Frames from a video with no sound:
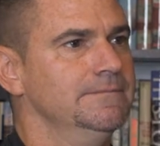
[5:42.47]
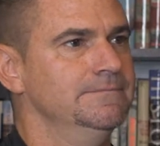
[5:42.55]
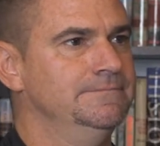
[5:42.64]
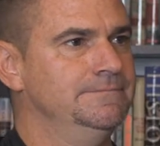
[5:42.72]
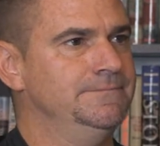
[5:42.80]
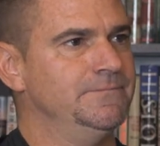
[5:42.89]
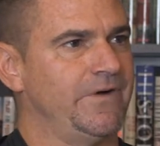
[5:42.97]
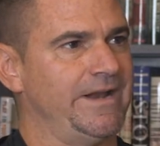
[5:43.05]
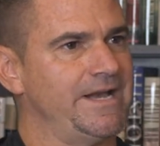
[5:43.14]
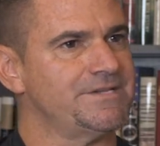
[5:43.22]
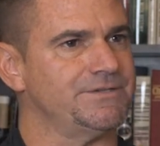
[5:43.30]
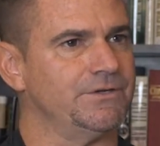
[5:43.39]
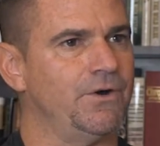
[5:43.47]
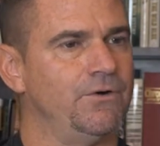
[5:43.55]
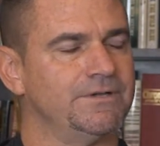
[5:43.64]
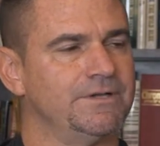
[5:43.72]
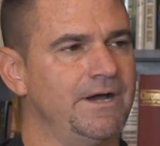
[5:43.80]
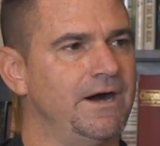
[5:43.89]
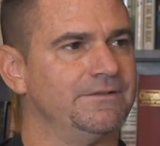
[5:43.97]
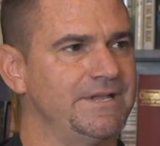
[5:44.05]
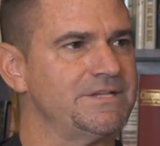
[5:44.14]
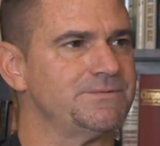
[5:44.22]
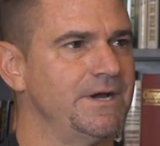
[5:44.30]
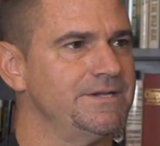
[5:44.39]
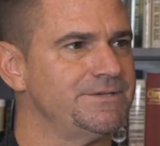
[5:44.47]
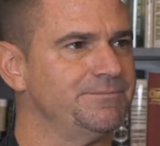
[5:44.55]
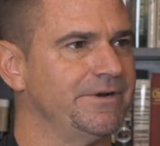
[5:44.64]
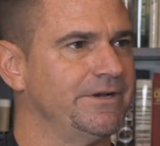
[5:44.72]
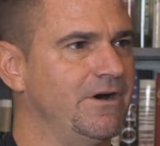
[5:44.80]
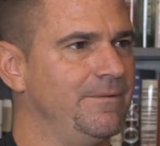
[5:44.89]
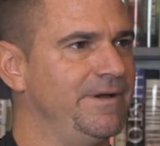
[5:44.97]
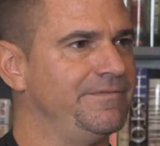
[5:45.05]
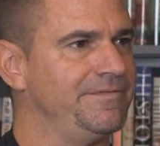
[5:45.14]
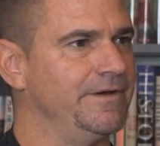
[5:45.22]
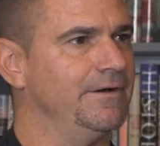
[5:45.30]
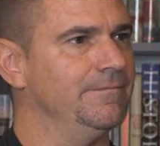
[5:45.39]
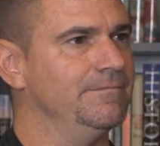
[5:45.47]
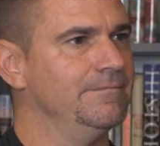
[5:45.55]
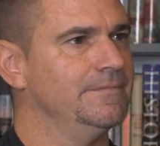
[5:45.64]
right next to Golden Gull, and that's where I used to bring all my film.